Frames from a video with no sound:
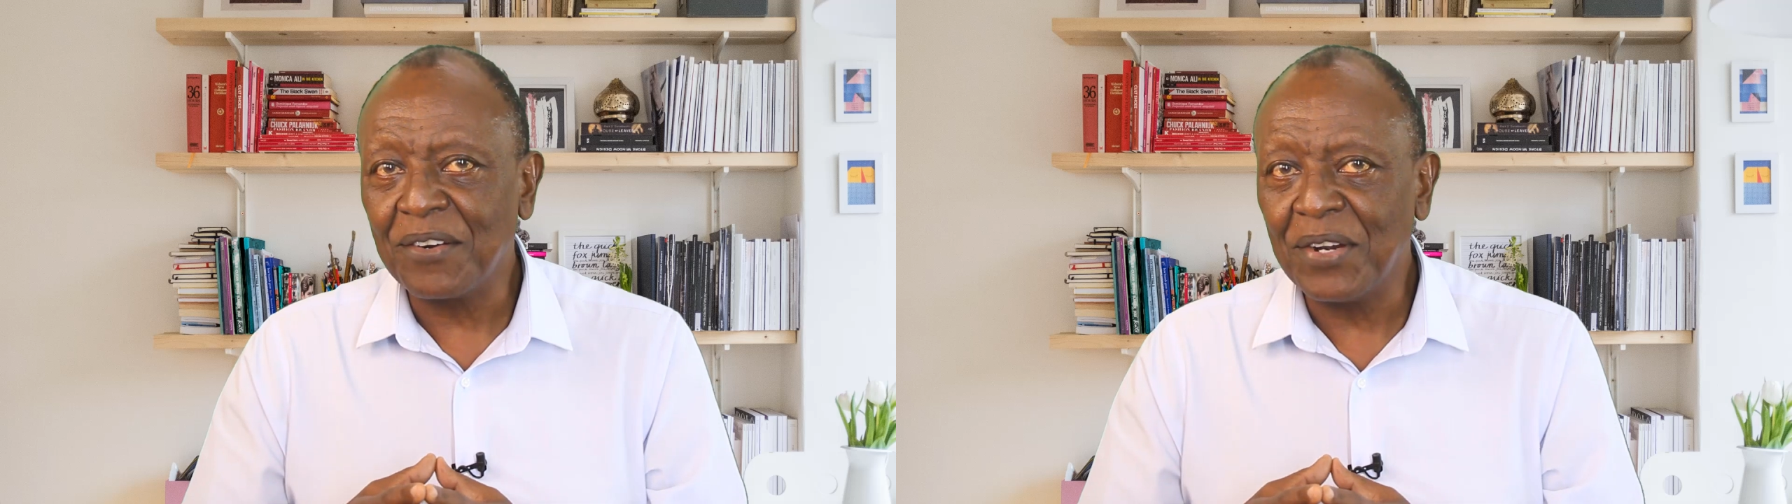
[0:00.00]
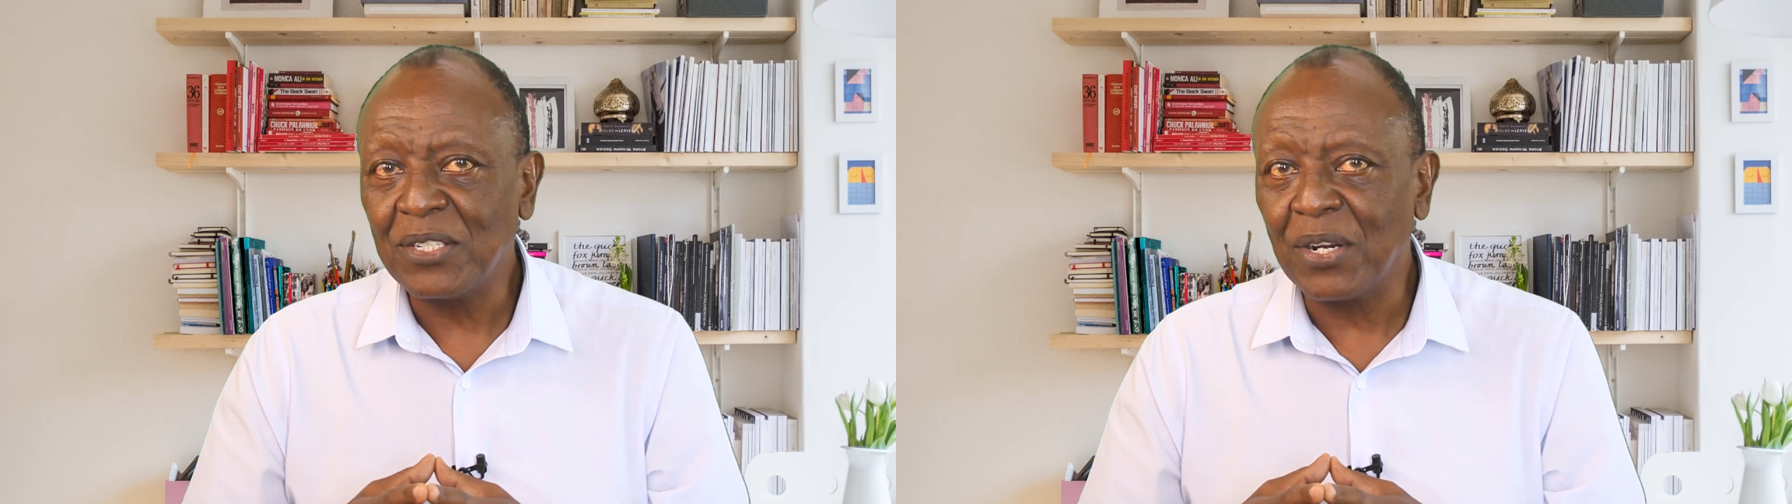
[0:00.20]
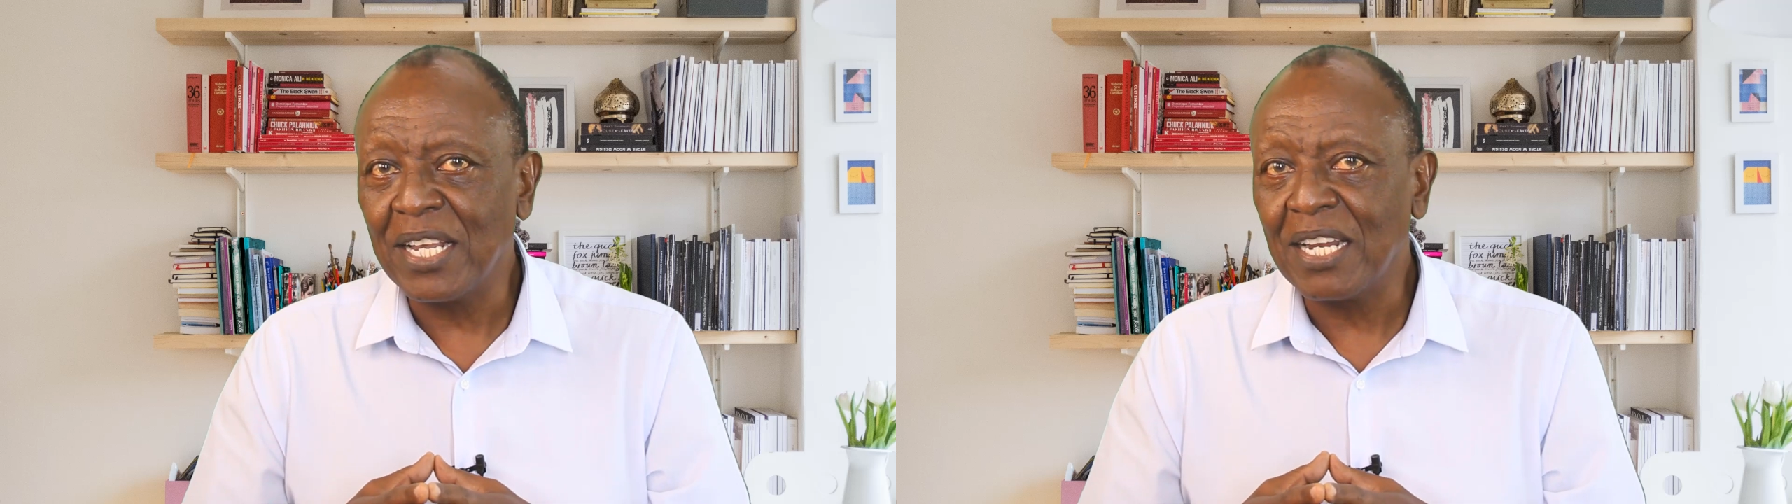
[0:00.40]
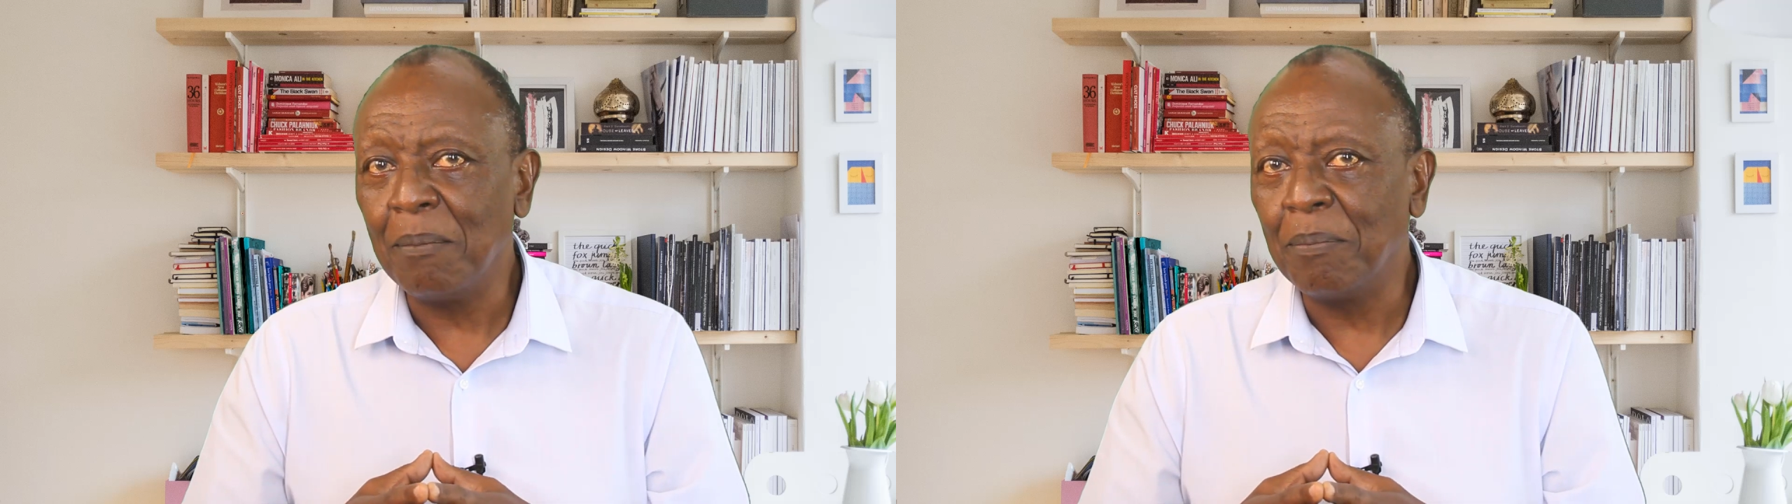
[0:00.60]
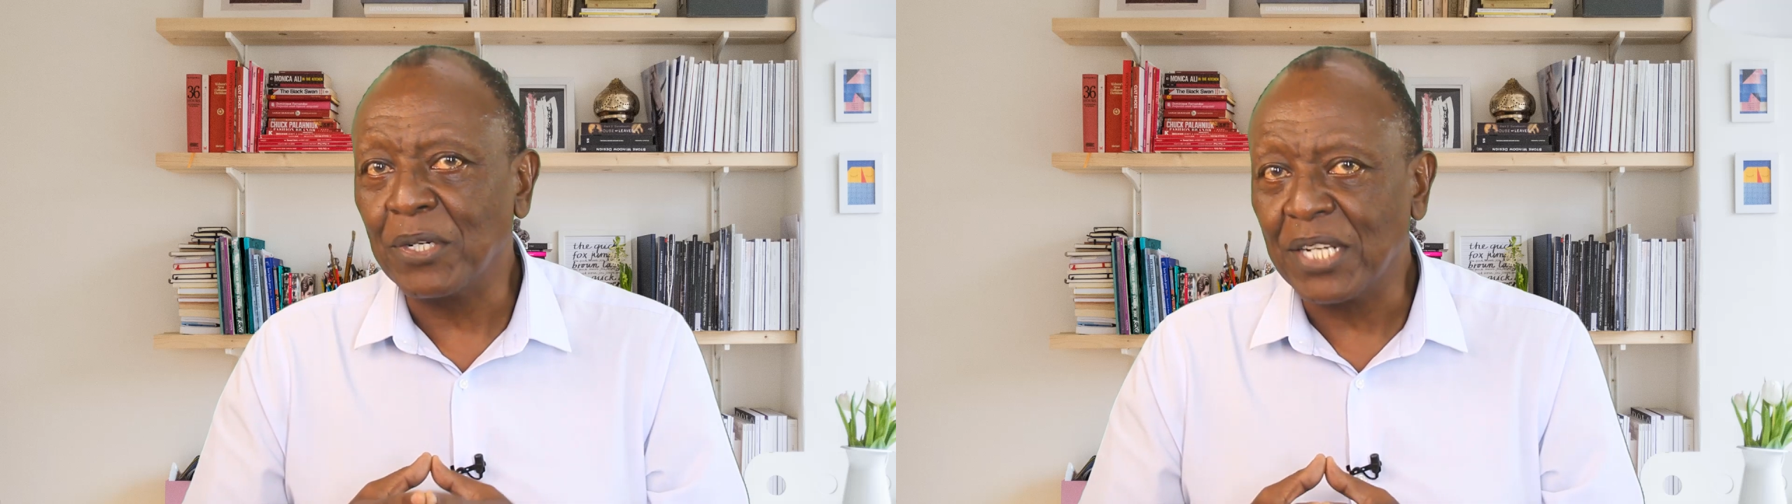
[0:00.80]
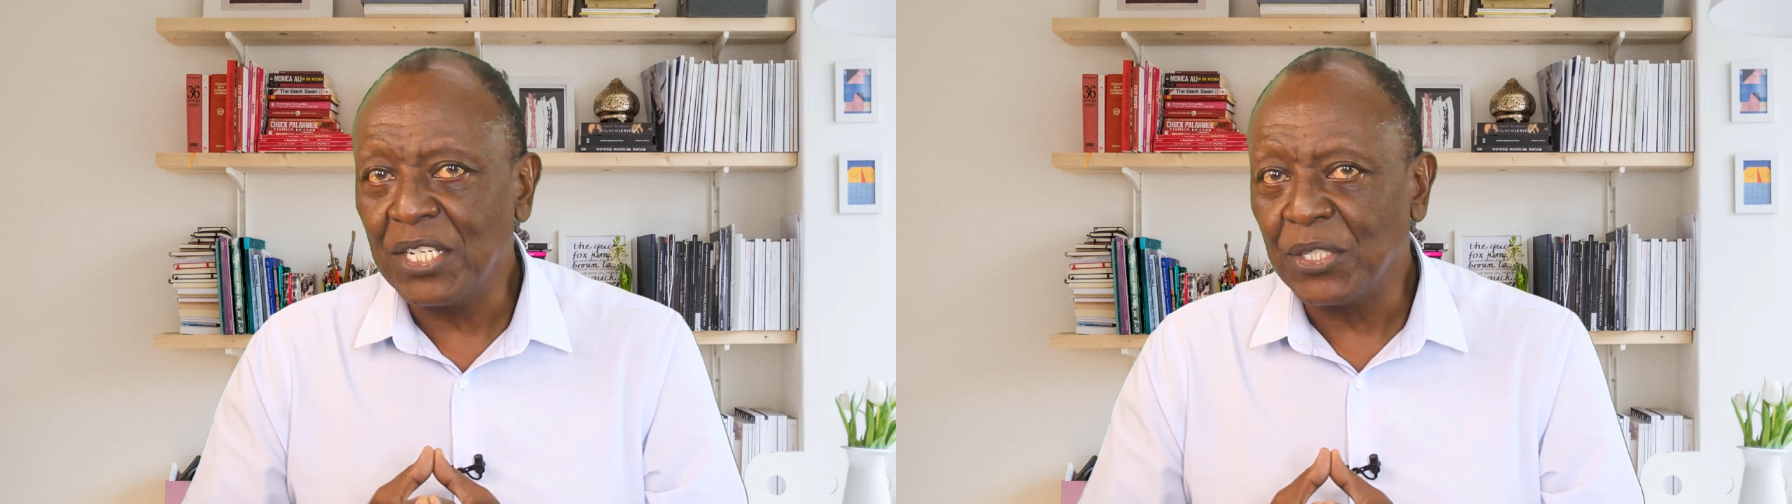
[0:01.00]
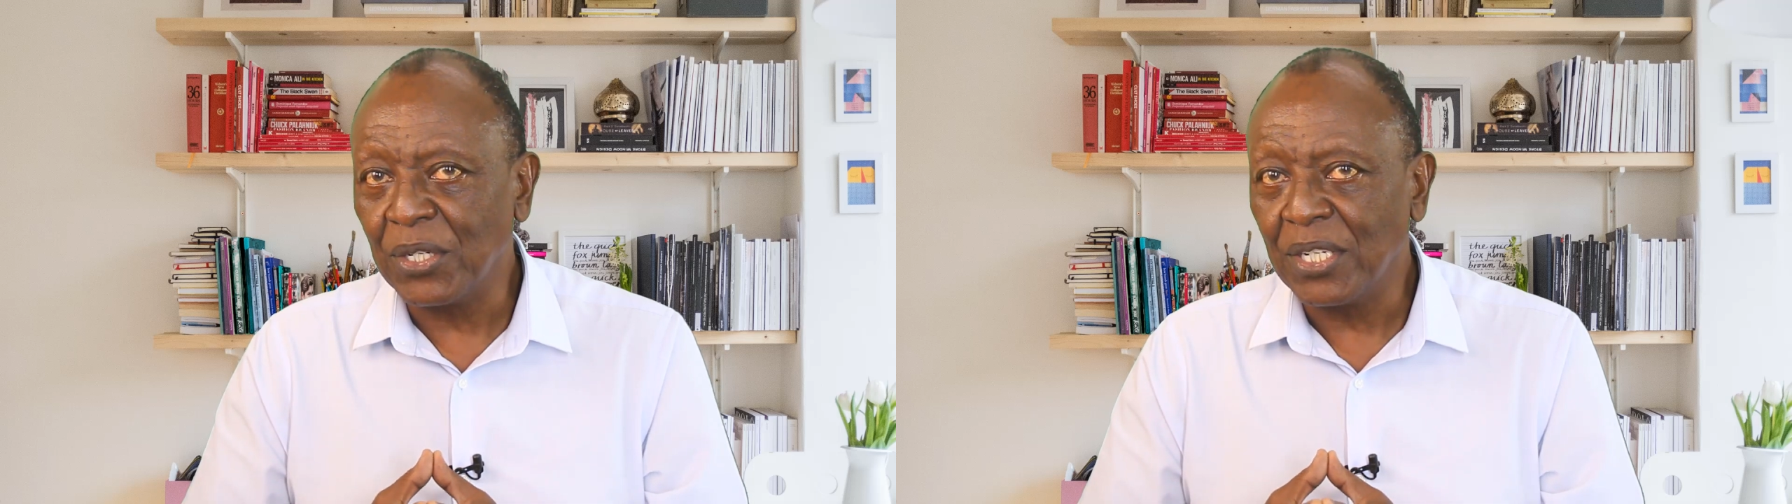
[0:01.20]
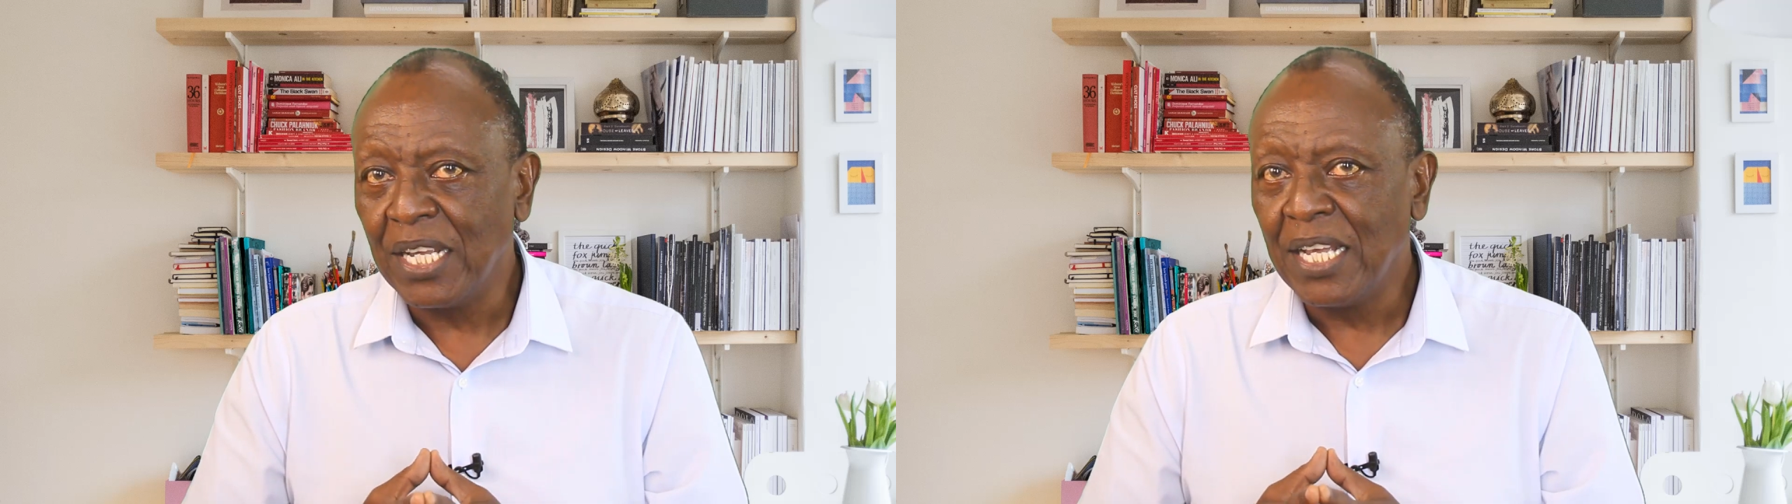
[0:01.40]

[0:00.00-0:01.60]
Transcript: rental income potential,